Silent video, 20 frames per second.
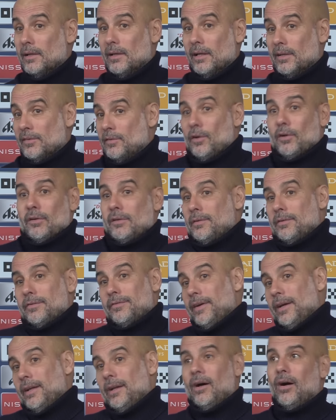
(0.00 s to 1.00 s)
It's not to
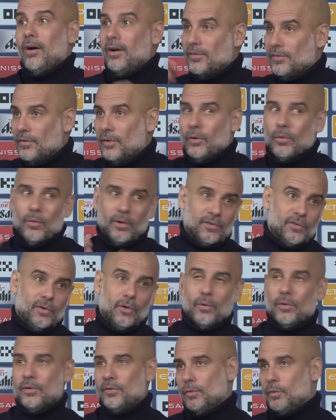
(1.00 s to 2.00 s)
say, no, it's you, it's
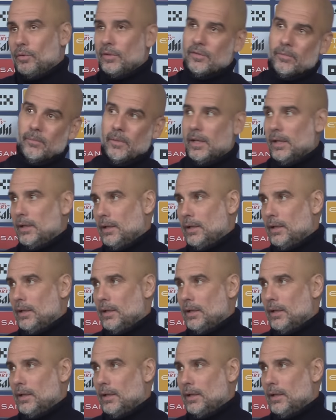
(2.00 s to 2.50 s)
you, it's you, it's me,